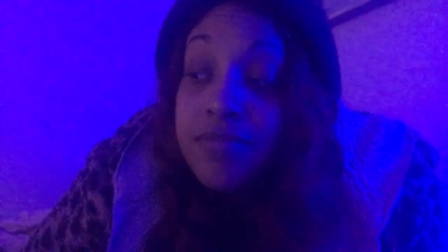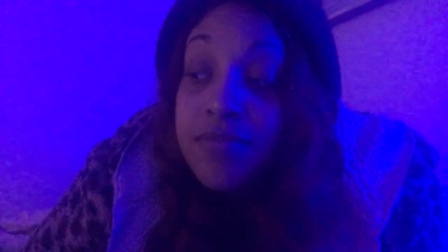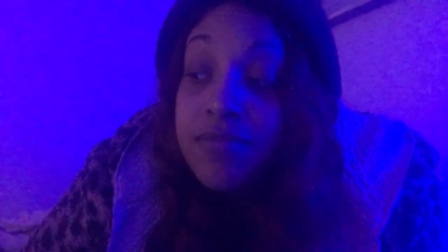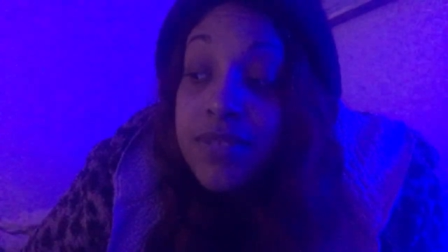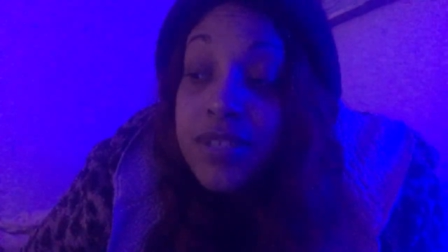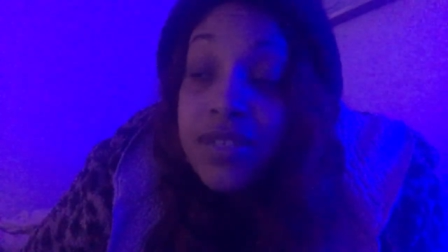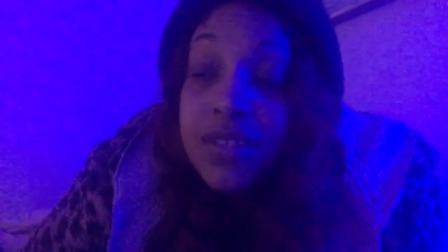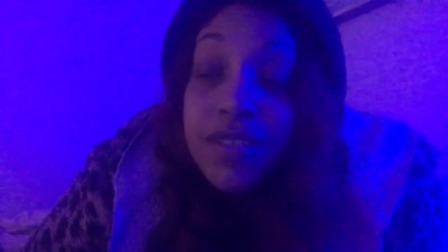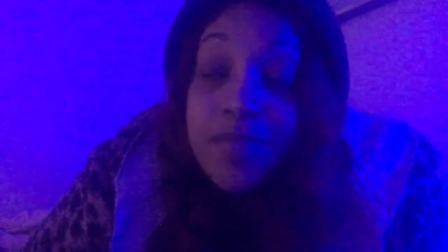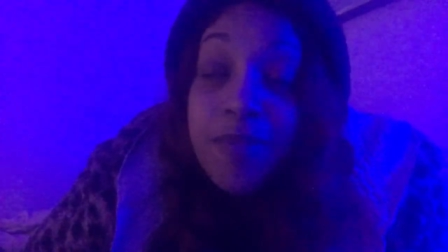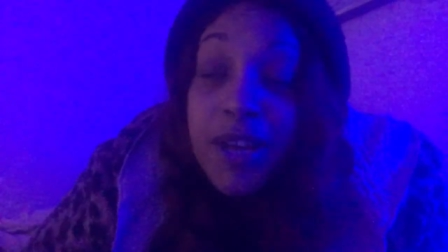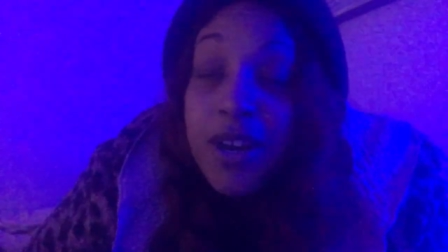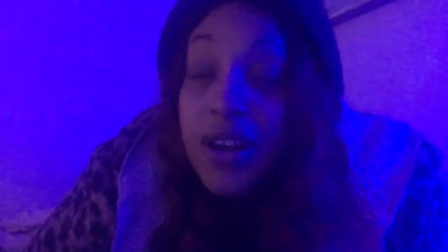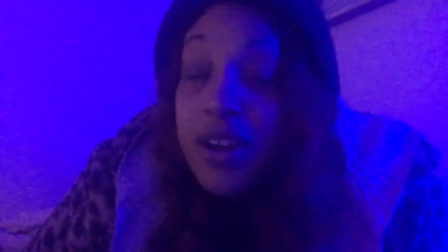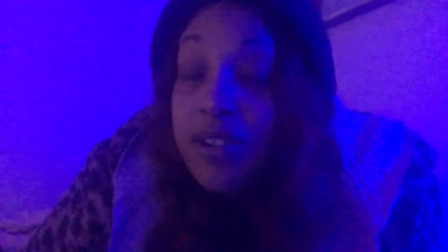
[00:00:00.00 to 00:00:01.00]
it doesn't
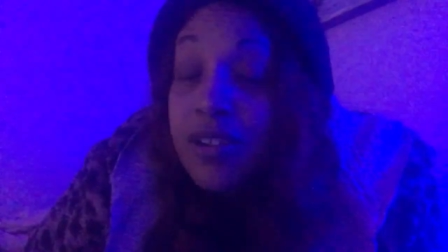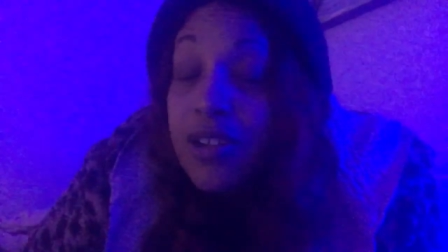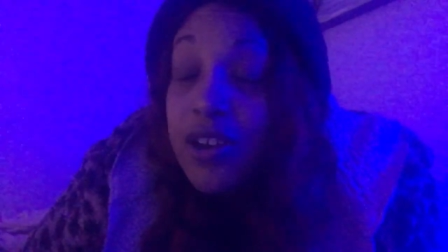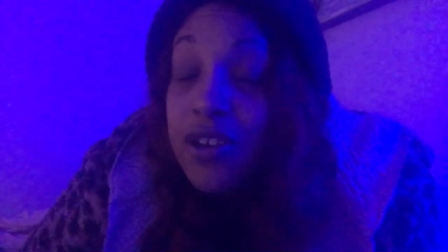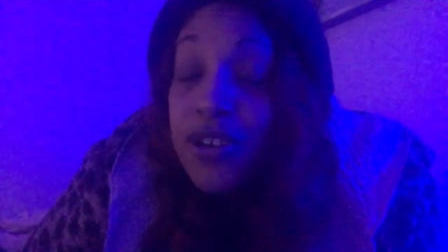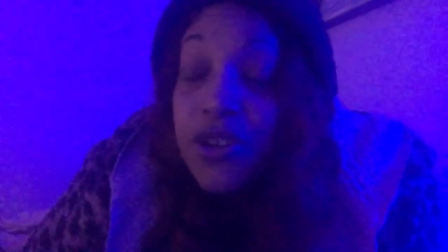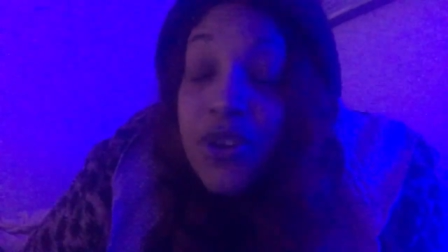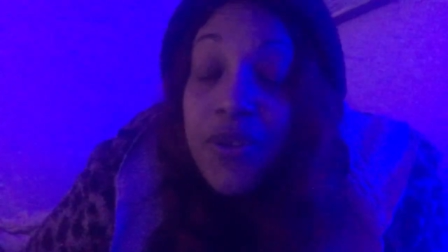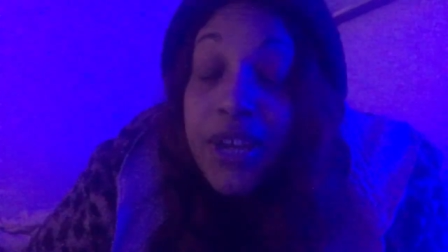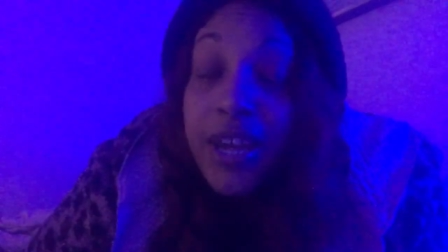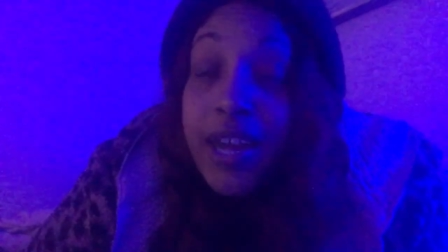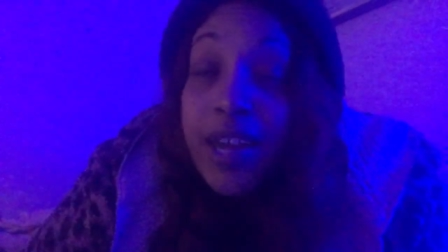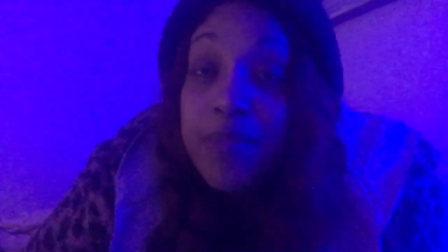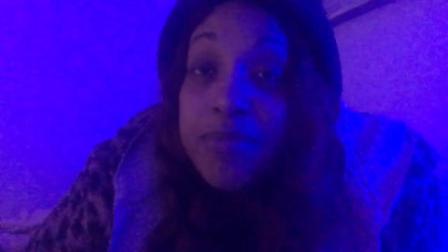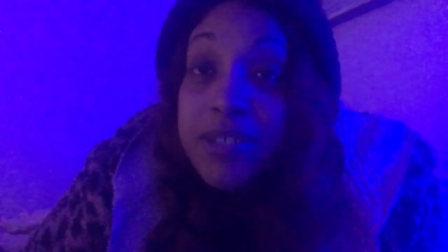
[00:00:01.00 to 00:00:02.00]
matter how long ago it
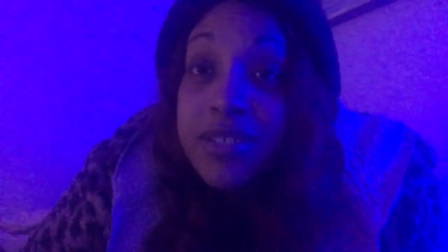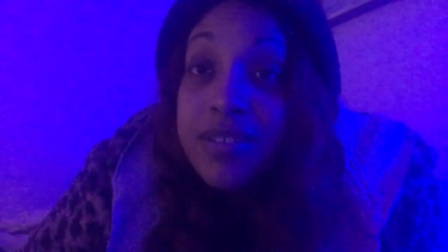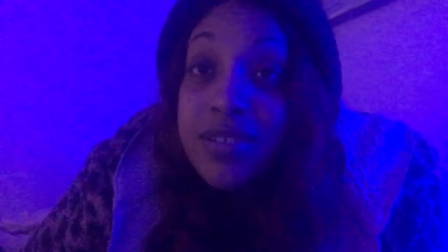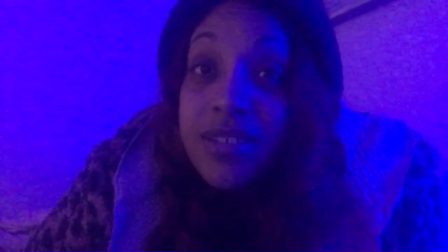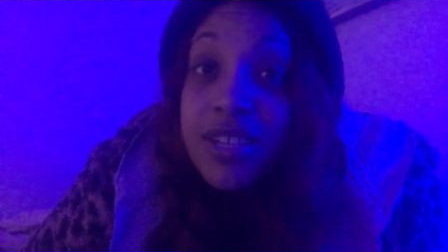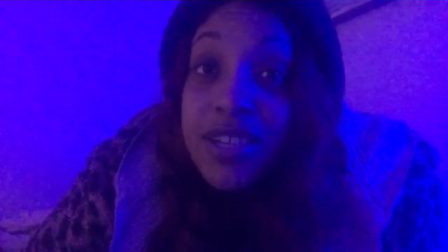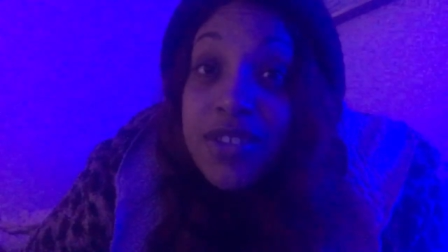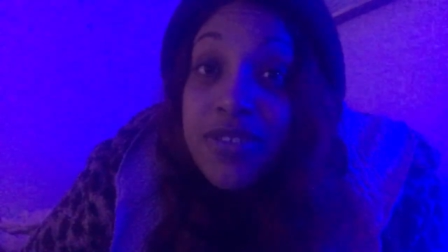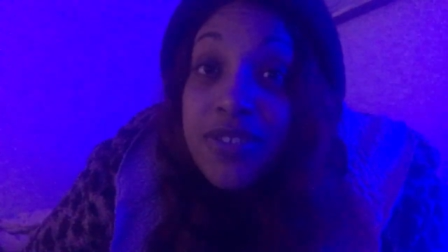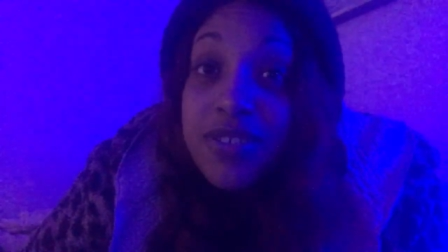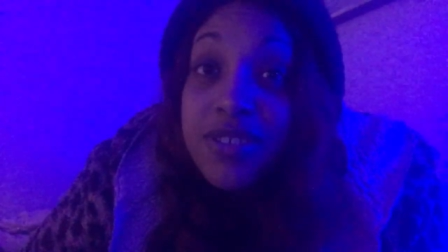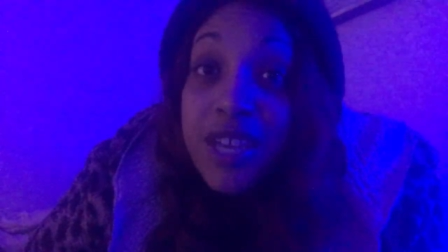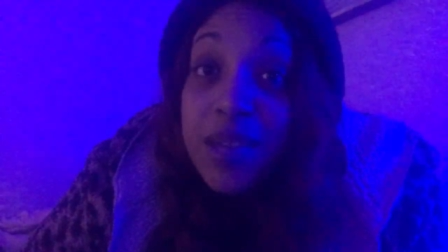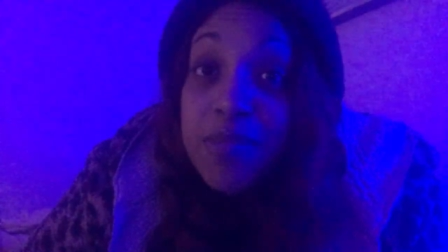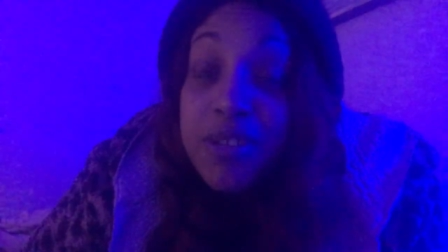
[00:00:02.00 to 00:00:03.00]
happened, it's on
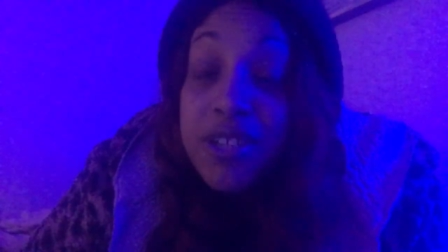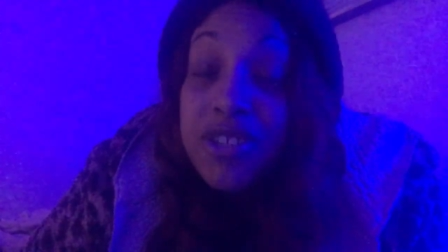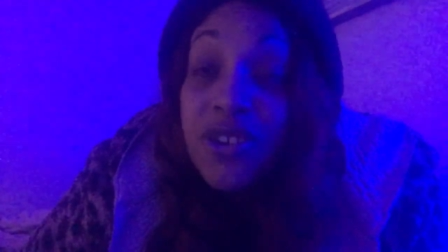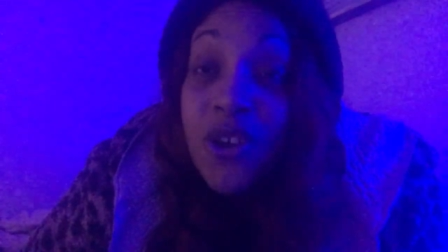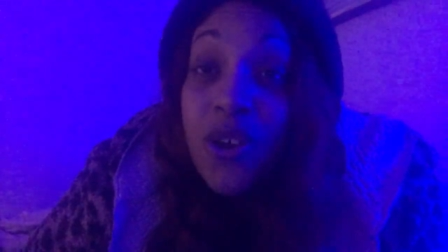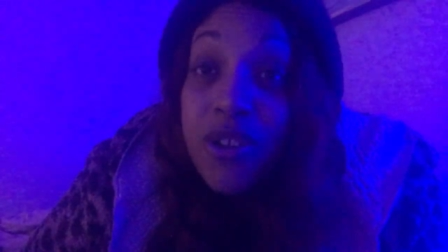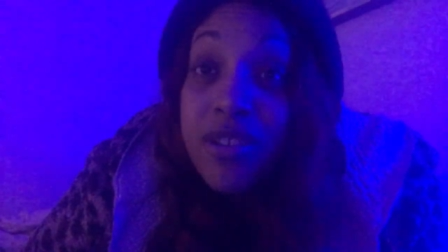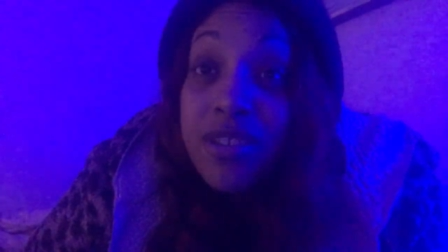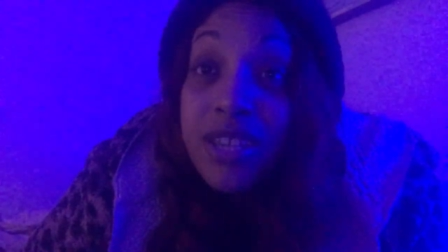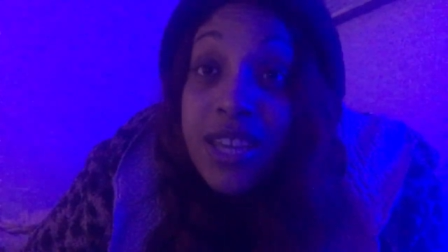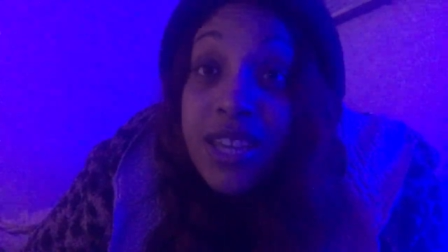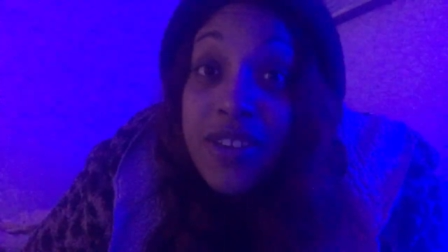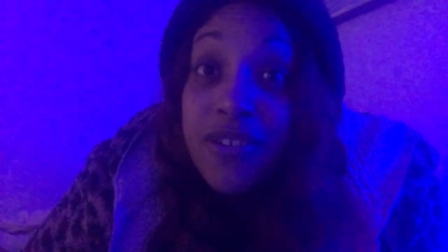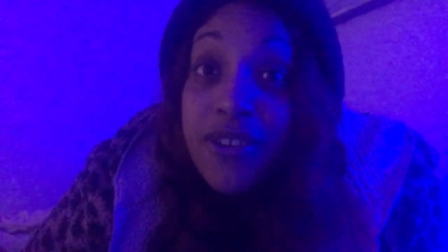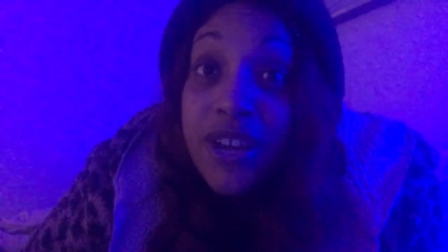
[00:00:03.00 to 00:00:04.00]
tape, it's on
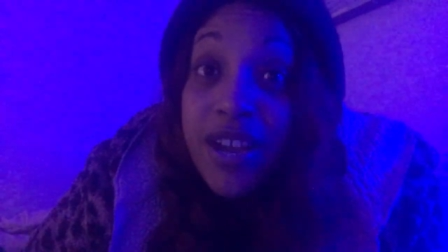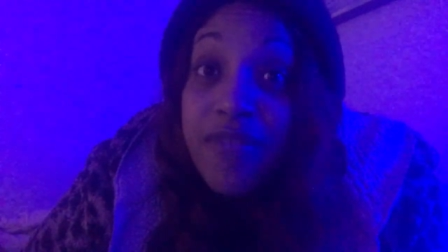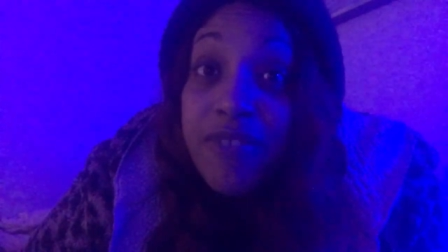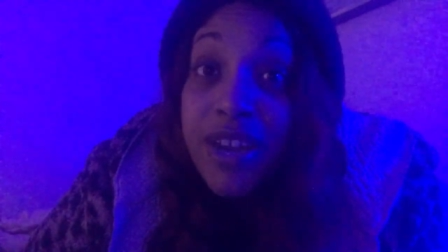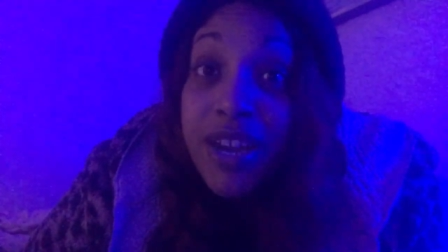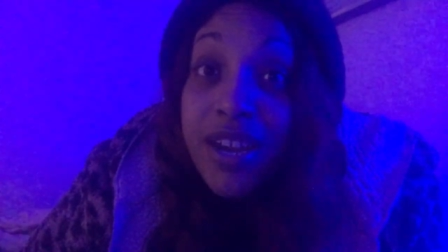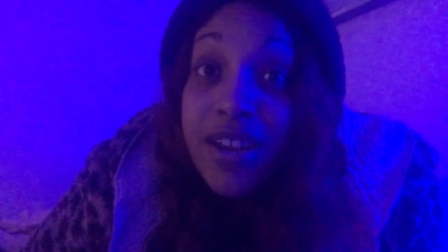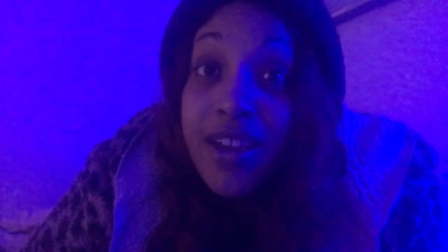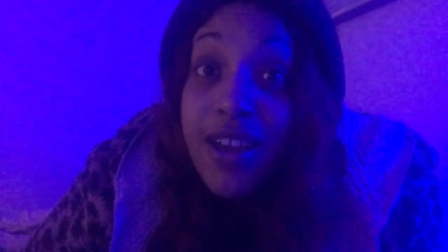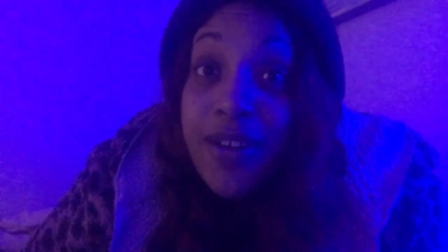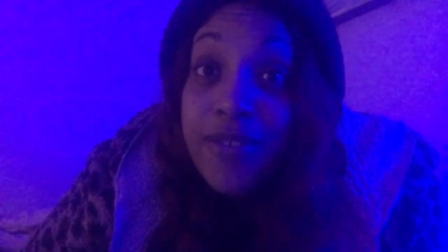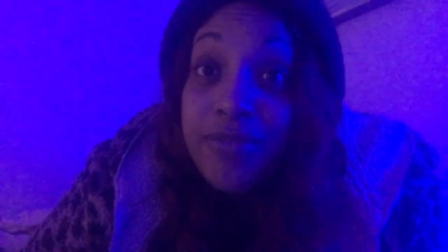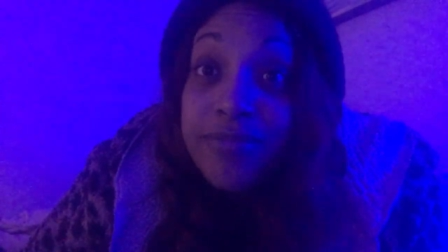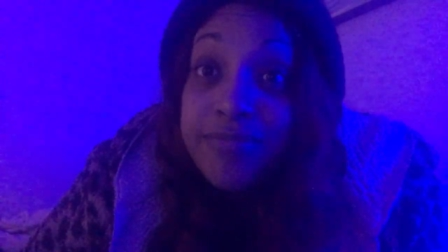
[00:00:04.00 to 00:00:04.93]
the internet right now.